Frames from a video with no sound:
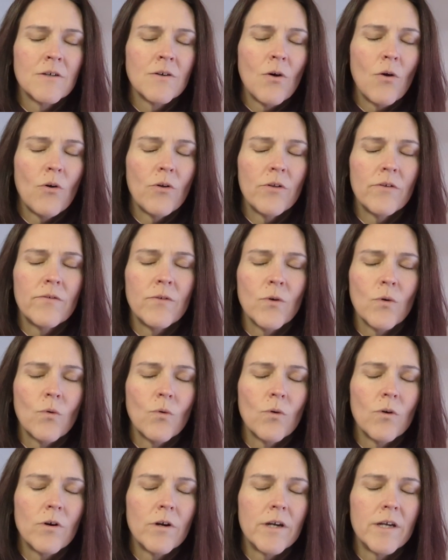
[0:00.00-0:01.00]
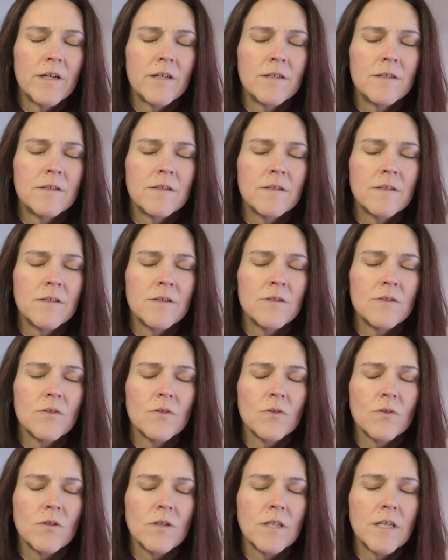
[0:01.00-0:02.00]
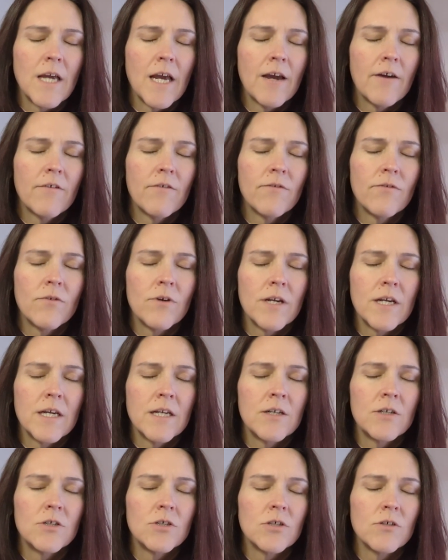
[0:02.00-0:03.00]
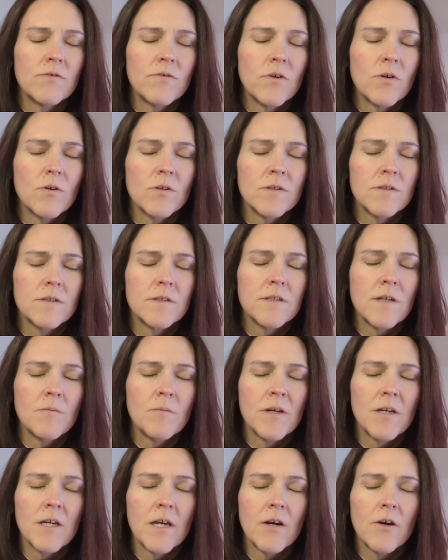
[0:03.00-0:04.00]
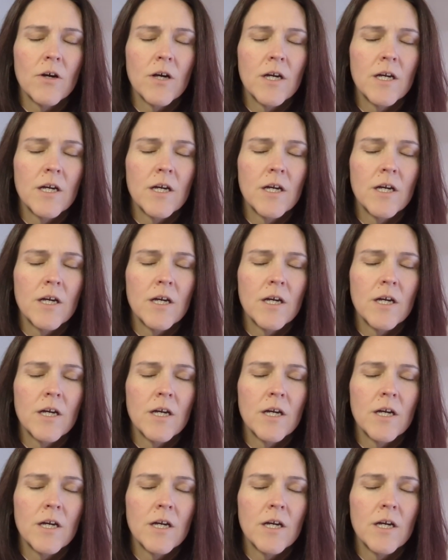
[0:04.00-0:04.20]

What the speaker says: all of your organs, encircling every inch of your stomach area.